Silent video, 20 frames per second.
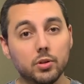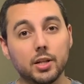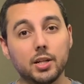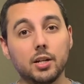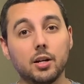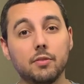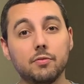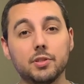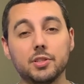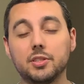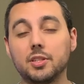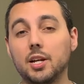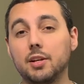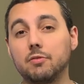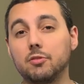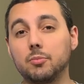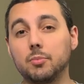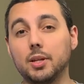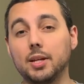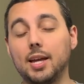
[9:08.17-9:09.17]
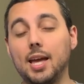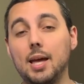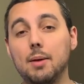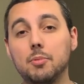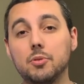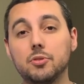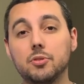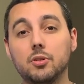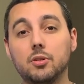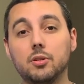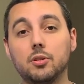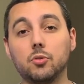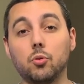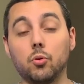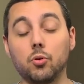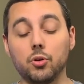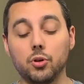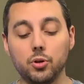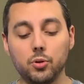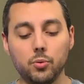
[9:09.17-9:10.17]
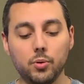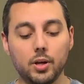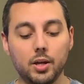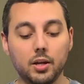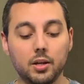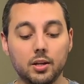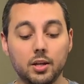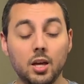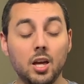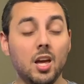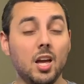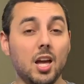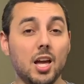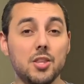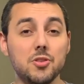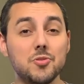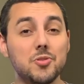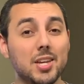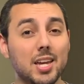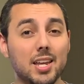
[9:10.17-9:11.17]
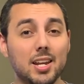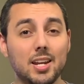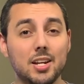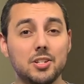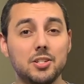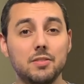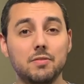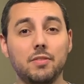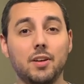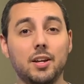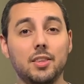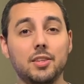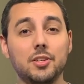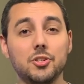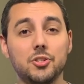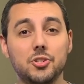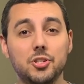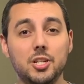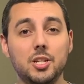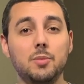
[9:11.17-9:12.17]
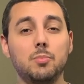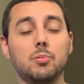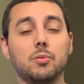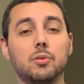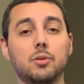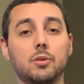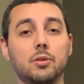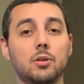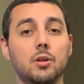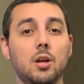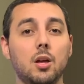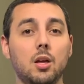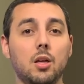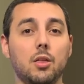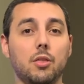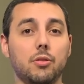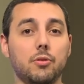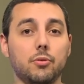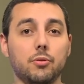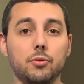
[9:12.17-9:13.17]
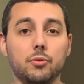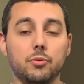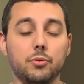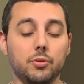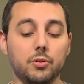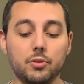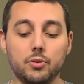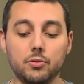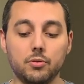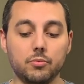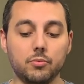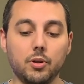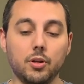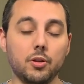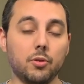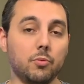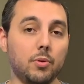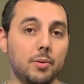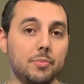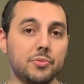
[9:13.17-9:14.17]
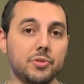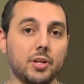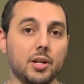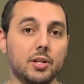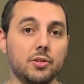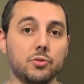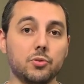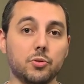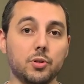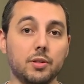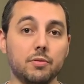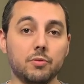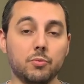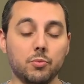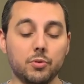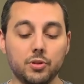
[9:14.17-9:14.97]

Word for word: like off a site from like Amazon or Newegg, and you can actually find this cheaper through, you know, other websites or even